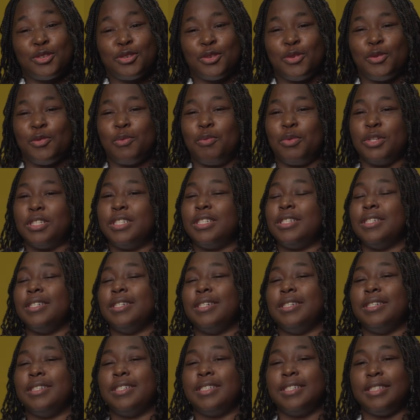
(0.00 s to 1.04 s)
suit, but
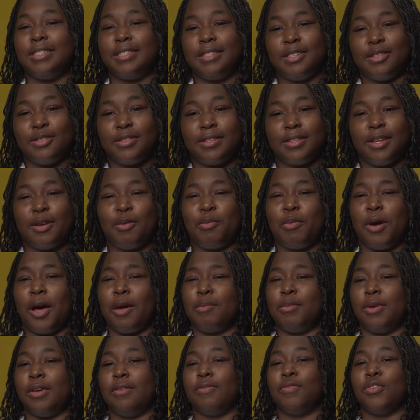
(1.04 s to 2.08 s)
she still stuck
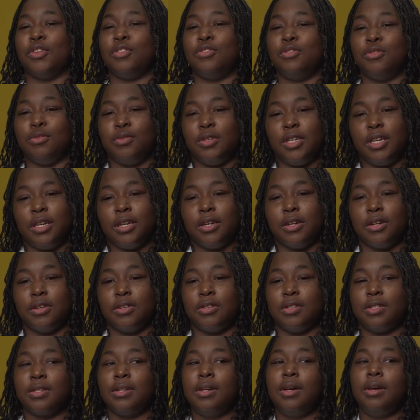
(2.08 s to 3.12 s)
by me for 2
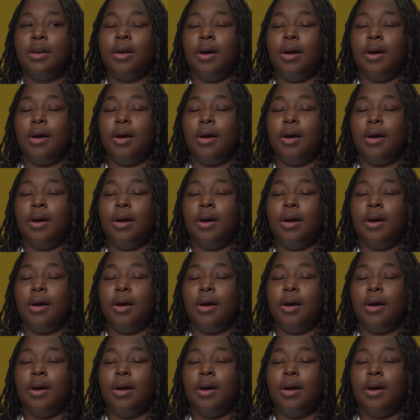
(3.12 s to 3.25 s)
years.